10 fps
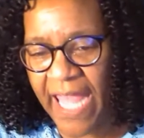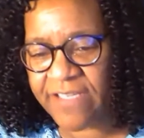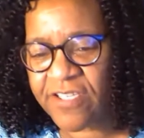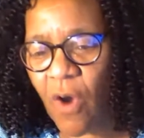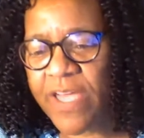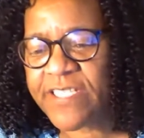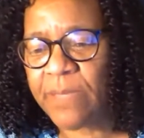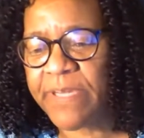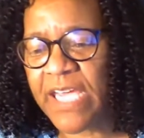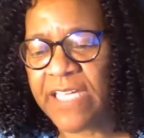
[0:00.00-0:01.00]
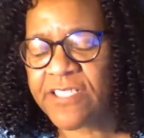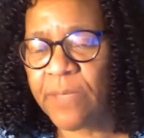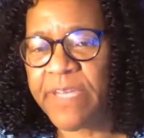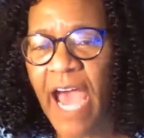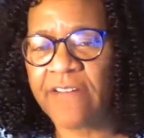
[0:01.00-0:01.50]
And so it should be it
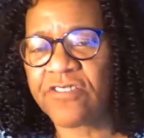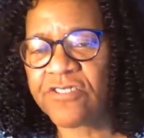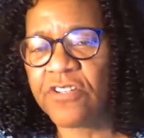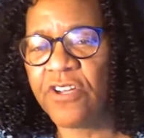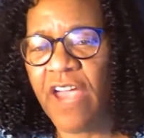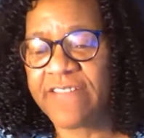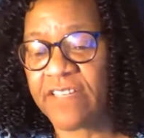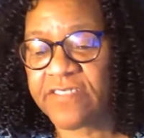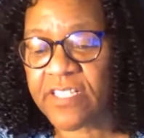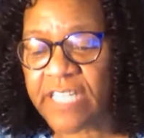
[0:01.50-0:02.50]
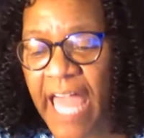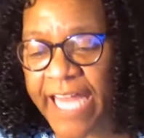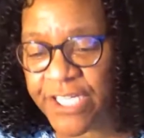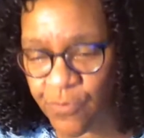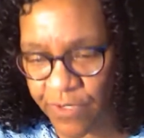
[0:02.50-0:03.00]
should be understood here as a
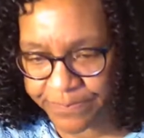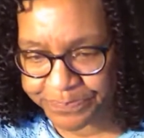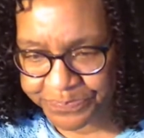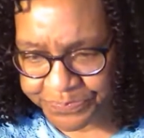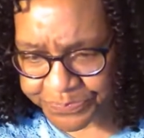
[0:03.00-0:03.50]
slanderer